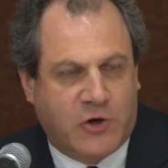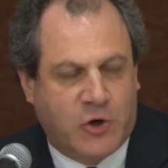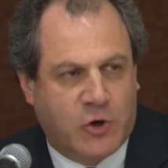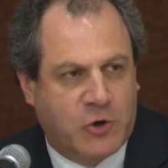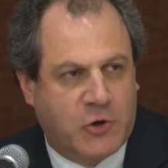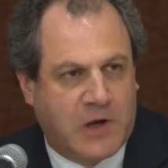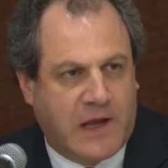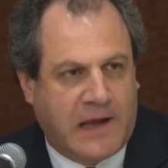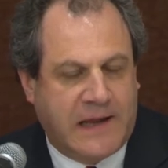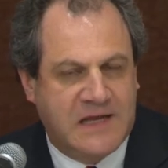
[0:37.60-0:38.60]
her
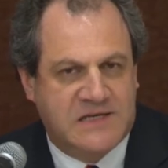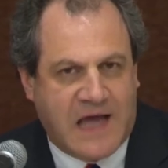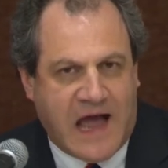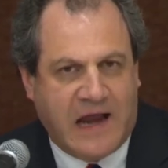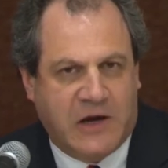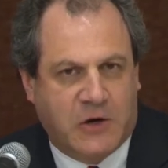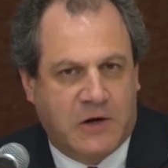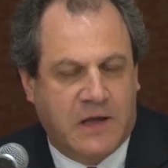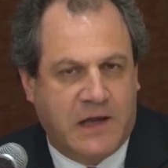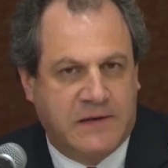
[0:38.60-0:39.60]

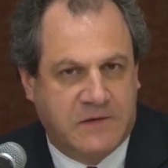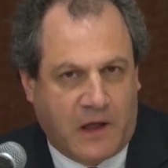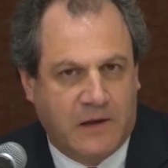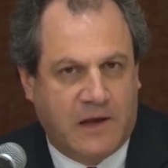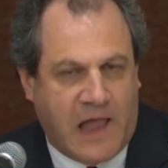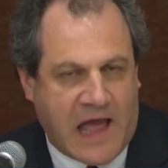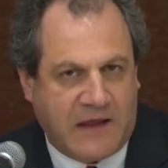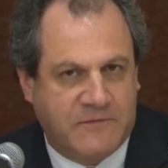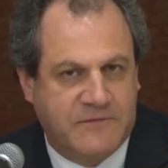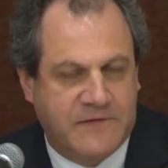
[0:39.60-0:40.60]
entire adult
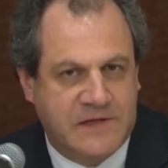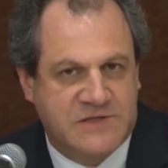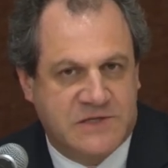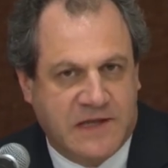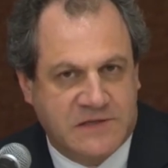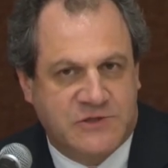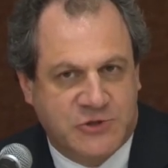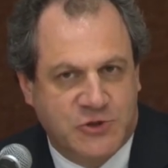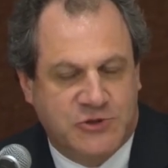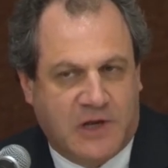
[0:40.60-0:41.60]
life
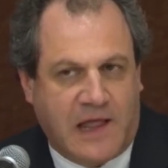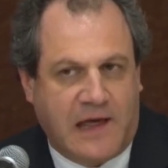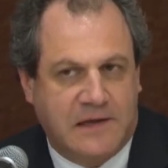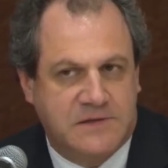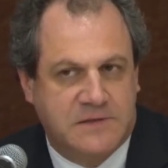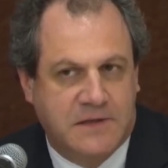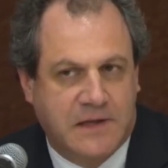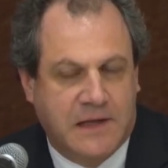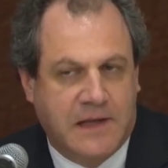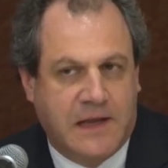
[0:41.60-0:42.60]
institutionalized,
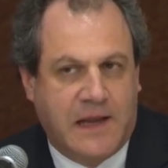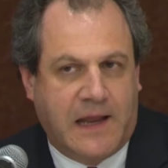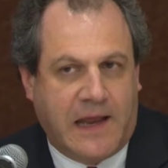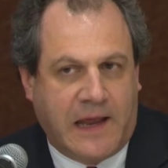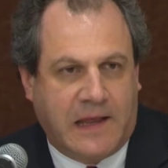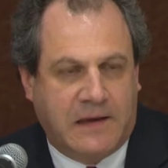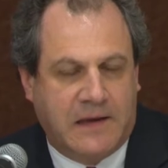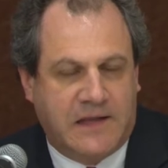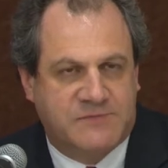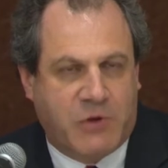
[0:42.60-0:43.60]

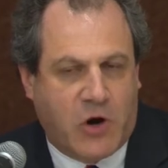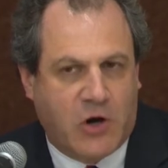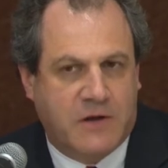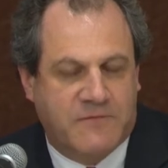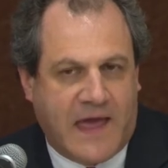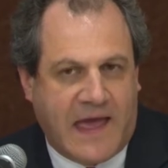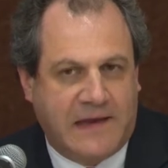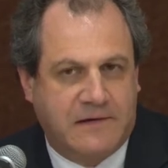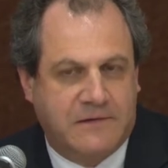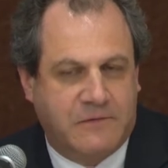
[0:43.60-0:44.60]
and as part of
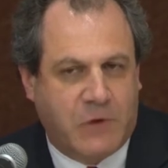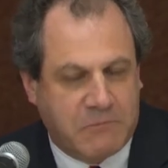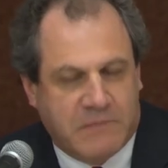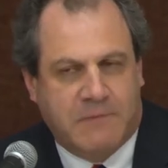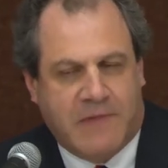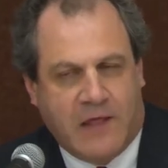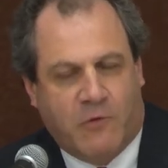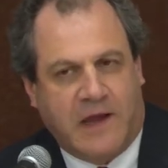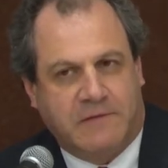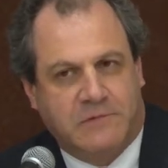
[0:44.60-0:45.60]
that, and by the
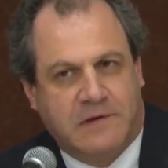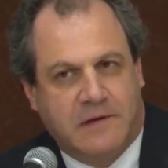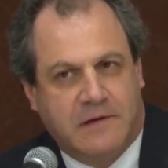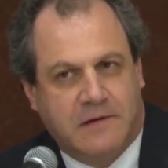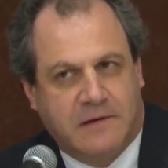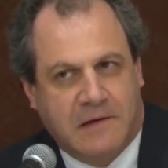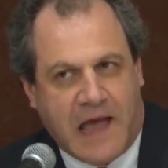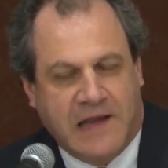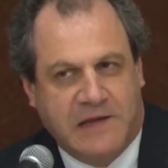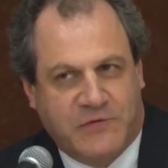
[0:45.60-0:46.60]
way,
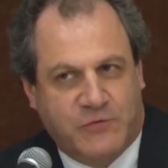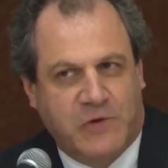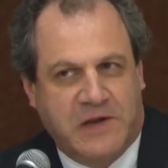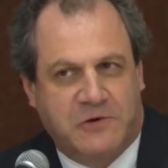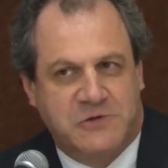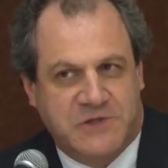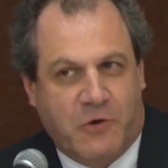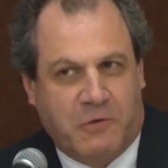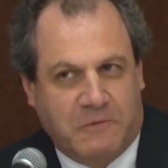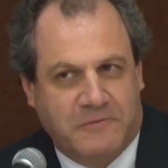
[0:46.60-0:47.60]
93 years
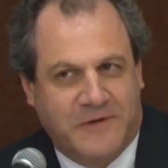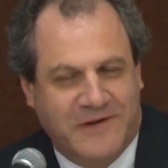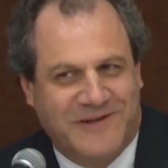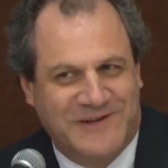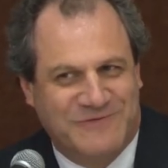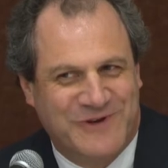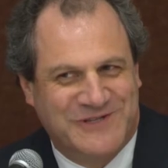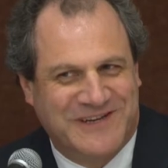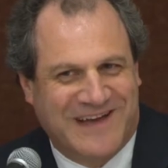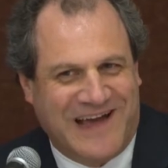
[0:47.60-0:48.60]
old is when
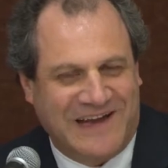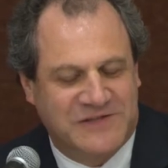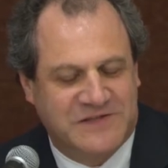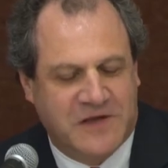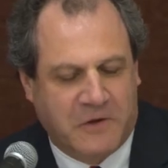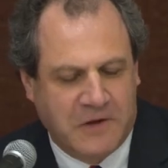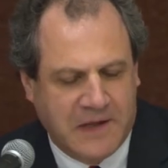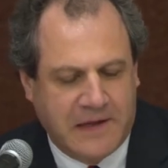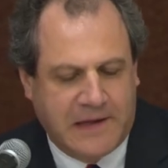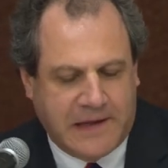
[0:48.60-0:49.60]
she died, so
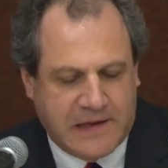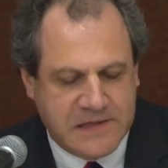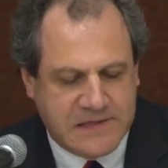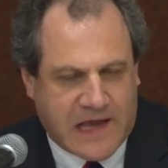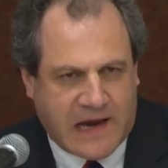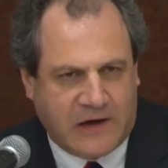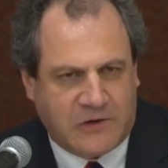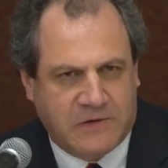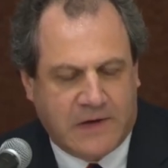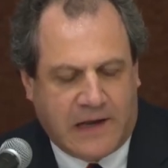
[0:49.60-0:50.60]
an entire